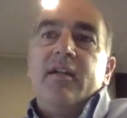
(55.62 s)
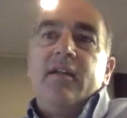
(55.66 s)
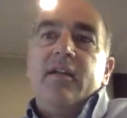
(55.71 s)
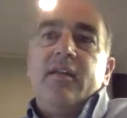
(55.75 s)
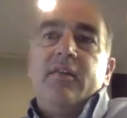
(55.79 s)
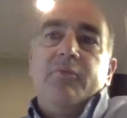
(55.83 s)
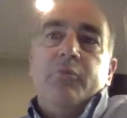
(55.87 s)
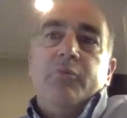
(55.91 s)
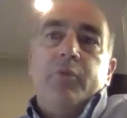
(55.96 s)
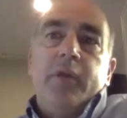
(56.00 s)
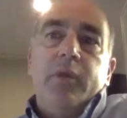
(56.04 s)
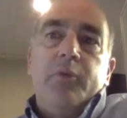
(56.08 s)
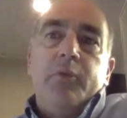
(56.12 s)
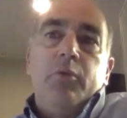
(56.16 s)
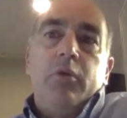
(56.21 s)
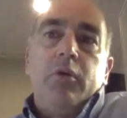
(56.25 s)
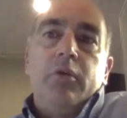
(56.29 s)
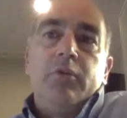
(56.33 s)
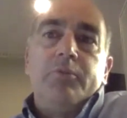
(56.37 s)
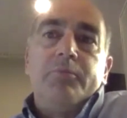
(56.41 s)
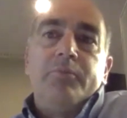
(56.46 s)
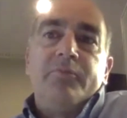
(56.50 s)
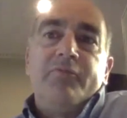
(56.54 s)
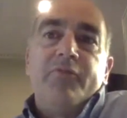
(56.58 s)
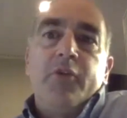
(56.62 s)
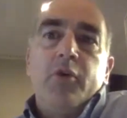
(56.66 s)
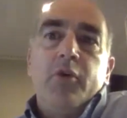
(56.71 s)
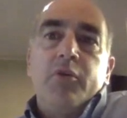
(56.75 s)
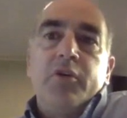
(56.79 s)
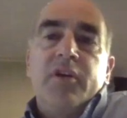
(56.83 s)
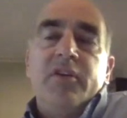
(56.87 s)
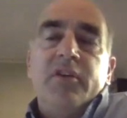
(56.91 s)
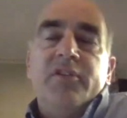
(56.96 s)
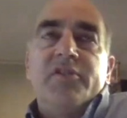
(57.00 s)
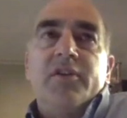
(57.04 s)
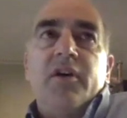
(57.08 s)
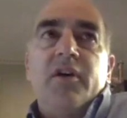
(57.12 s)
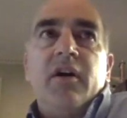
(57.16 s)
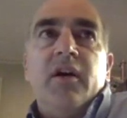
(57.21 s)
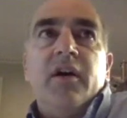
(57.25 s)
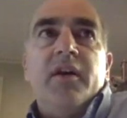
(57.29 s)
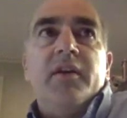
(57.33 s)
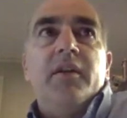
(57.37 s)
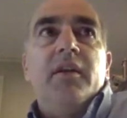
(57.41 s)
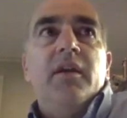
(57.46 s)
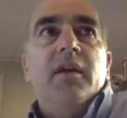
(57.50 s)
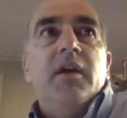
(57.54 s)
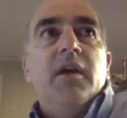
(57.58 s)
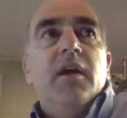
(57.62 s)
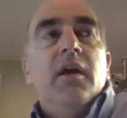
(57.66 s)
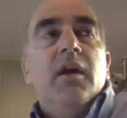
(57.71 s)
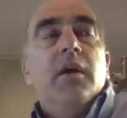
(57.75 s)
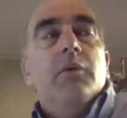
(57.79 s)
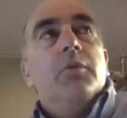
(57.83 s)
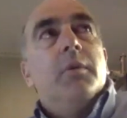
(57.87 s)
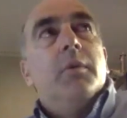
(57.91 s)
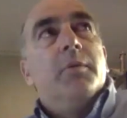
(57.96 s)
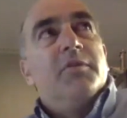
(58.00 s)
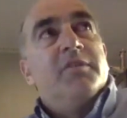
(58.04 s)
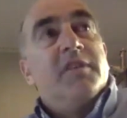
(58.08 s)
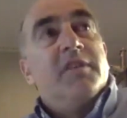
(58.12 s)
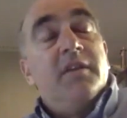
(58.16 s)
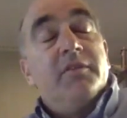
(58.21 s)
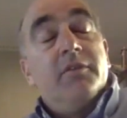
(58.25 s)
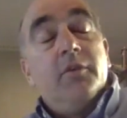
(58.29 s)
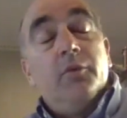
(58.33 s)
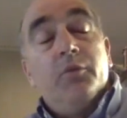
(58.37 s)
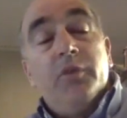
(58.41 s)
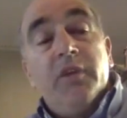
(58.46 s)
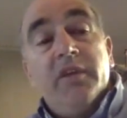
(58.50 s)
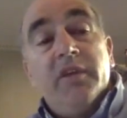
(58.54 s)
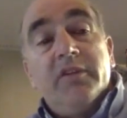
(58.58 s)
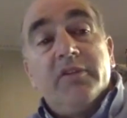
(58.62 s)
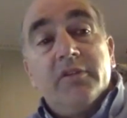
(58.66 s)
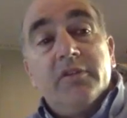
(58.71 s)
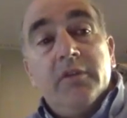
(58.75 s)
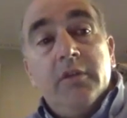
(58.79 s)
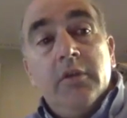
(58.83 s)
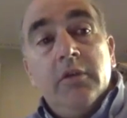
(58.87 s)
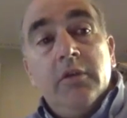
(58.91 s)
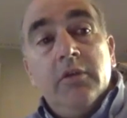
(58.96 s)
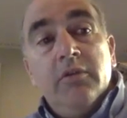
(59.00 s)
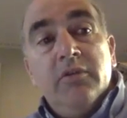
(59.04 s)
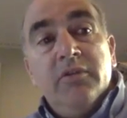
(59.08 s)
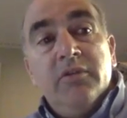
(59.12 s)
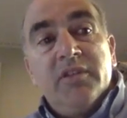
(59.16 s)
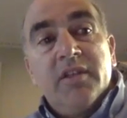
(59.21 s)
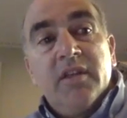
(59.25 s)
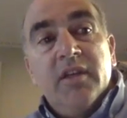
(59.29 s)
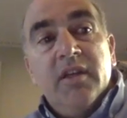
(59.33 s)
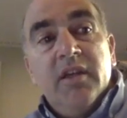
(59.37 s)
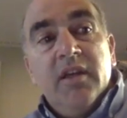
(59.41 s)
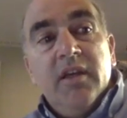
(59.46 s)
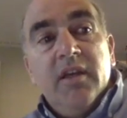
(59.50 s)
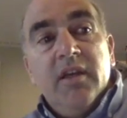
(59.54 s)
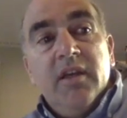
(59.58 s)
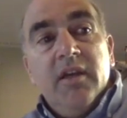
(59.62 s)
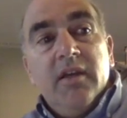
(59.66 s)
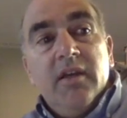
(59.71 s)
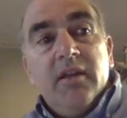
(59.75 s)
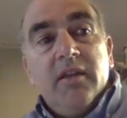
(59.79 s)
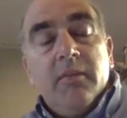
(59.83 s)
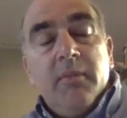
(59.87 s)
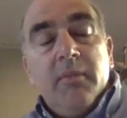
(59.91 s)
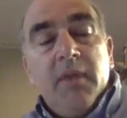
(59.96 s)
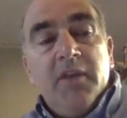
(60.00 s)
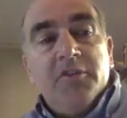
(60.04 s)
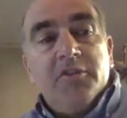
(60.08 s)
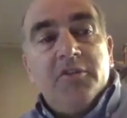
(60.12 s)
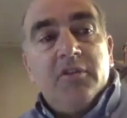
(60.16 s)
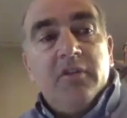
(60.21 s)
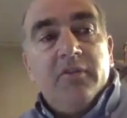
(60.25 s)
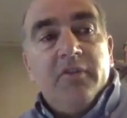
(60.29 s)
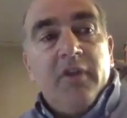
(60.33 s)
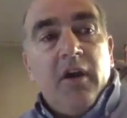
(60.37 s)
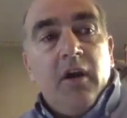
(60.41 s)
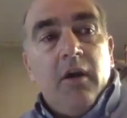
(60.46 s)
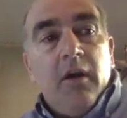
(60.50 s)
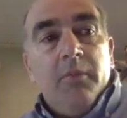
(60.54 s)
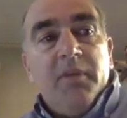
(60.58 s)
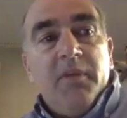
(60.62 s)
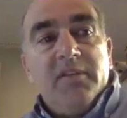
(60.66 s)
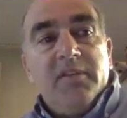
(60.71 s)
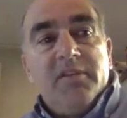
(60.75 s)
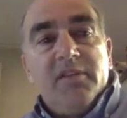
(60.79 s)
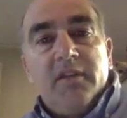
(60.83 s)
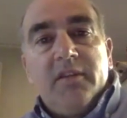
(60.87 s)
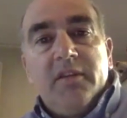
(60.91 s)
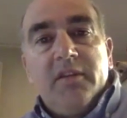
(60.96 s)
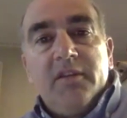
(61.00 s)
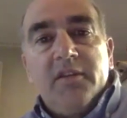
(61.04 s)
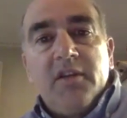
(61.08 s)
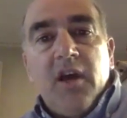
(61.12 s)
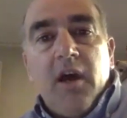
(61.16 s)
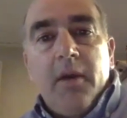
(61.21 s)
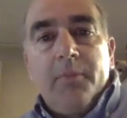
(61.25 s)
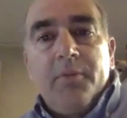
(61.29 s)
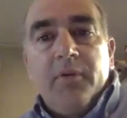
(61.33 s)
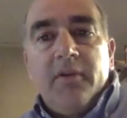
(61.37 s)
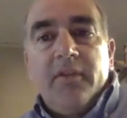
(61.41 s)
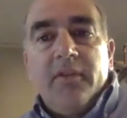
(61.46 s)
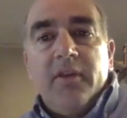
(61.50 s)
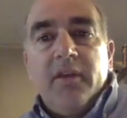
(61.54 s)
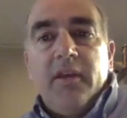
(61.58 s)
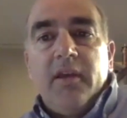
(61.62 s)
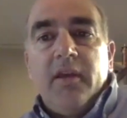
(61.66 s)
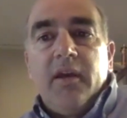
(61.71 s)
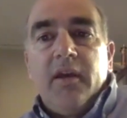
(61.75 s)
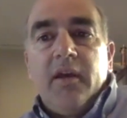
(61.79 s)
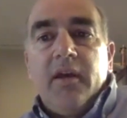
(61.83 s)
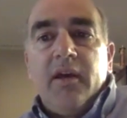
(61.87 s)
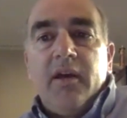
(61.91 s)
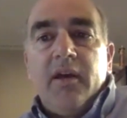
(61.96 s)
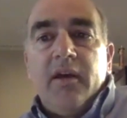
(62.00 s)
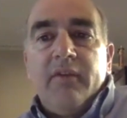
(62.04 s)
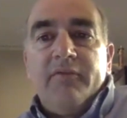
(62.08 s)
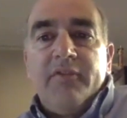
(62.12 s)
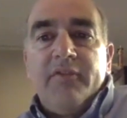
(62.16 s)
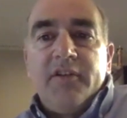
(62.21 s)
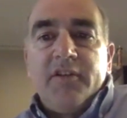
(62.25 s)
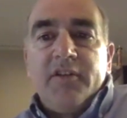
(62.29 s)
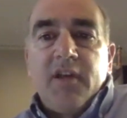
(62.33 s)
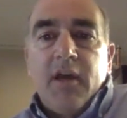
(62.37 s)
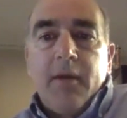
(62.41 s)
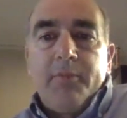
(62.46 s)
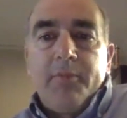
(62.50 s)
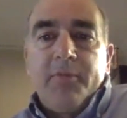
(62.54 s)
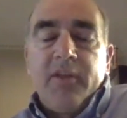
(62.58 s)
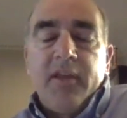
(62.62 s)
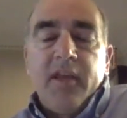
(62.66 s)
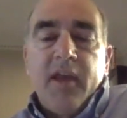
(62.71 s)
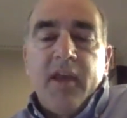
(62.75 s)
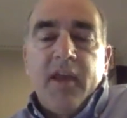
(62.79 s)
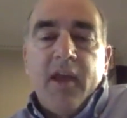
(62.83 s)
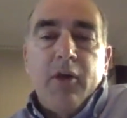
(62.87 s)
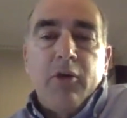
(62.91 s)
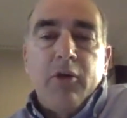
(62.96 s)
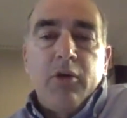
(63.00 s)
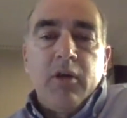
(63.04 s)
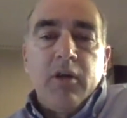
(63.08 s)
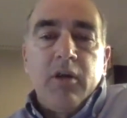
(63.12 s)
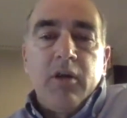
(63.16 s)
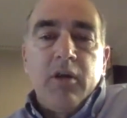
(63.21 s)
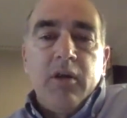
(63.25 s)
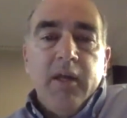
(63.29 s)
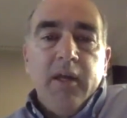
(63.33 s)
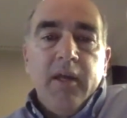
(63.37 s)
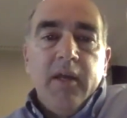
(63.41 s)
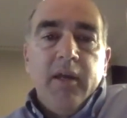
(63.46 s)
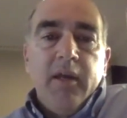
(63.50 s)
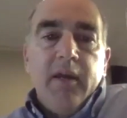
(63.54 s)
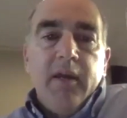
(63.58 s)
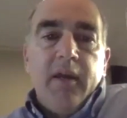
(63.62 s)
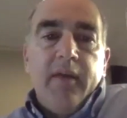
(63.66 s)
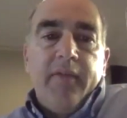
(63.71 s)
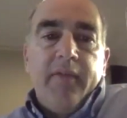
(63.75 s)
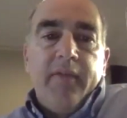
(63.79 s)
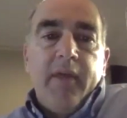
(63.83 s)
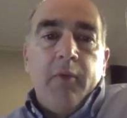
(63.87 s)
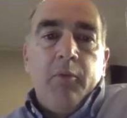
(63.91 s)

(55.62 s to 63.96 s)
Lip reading: we will focus on, we'll present the week's news, the major developments at the top of the hour, and then